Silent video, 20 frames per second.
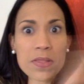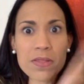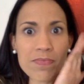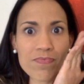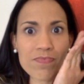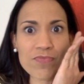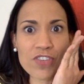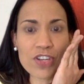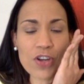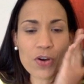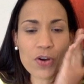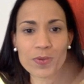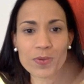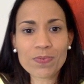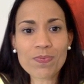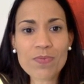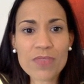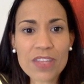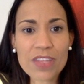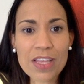you know,
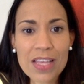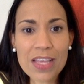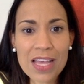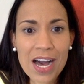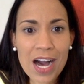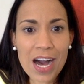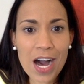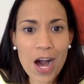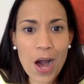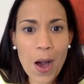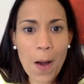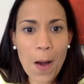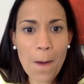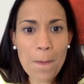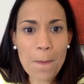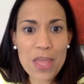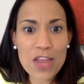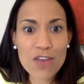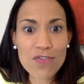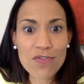uh,
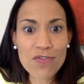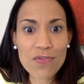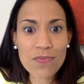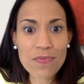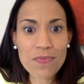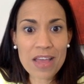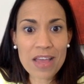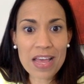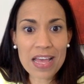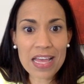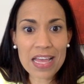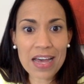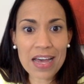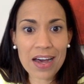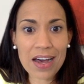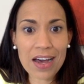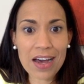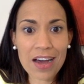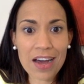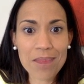
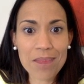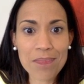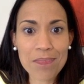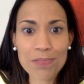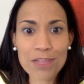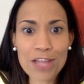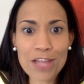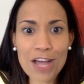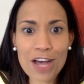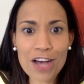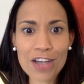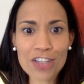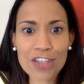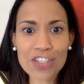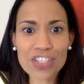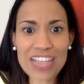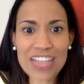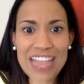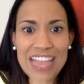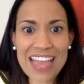blushed
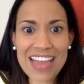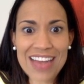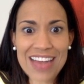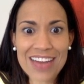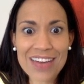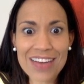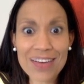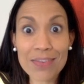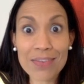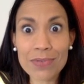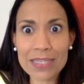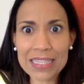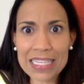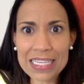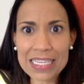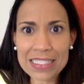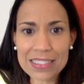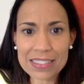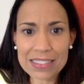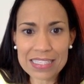and
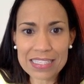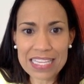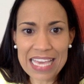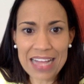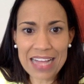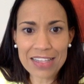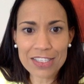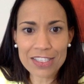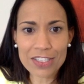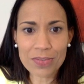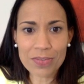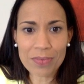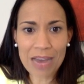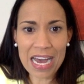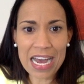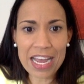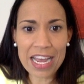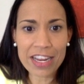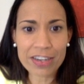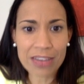releases calcium
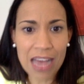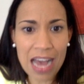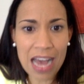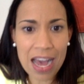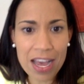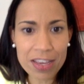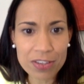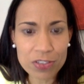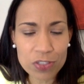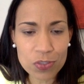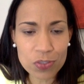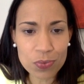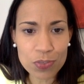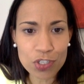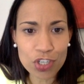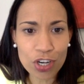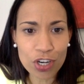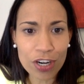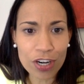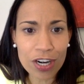ions,
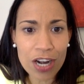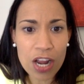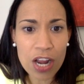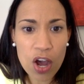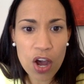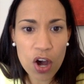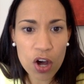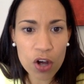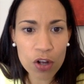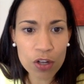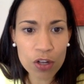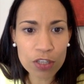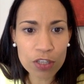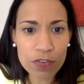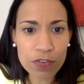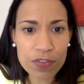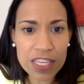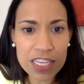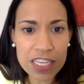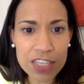which are all
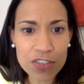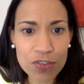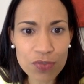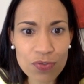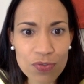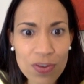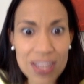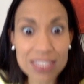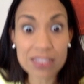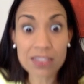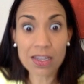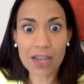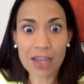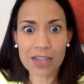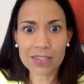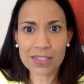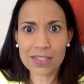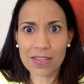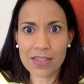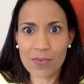of these red
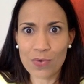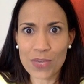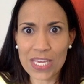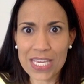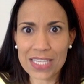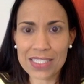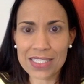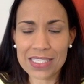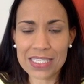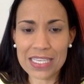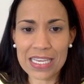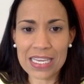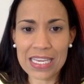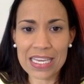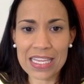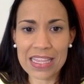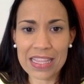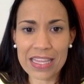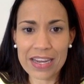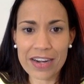dots that we can see
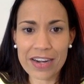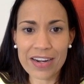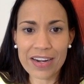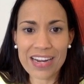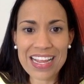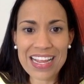in there.